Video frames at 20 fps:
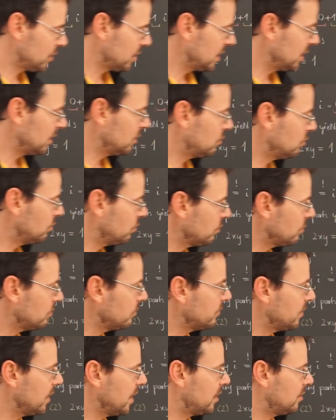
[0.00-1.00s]
need to
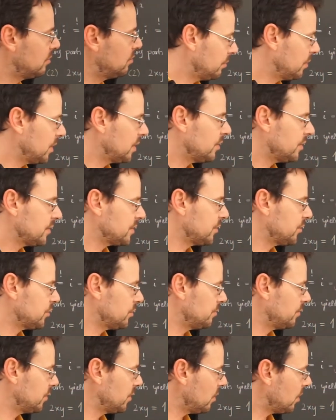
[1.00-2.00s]
prove that, because it
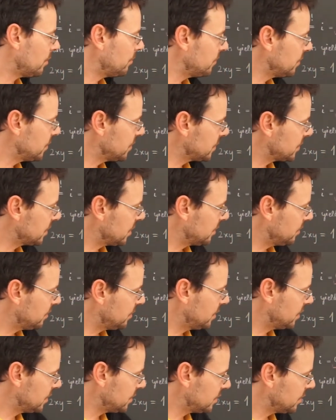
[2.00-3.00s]
should be obvious that
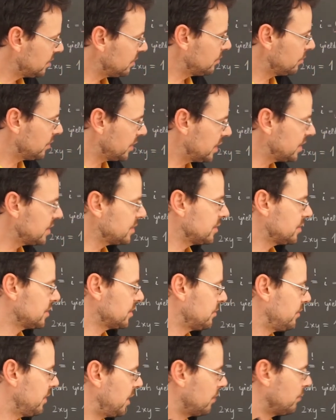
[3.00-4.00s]
this here is a
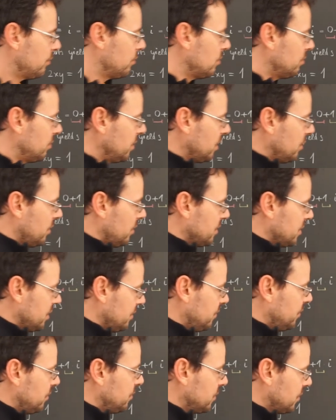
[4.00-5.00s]
square root, because
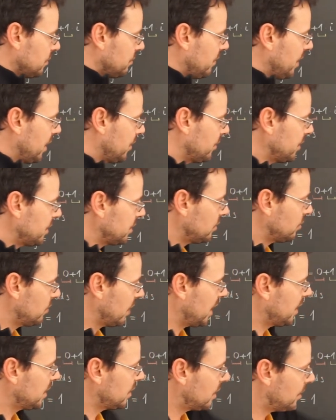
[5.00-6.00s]
if you square it, you
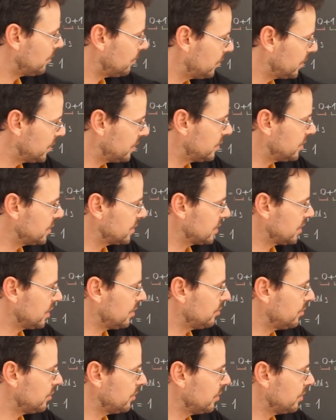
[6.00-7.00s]
end up with this
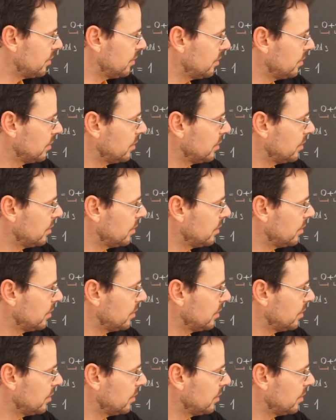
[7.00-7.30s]
number.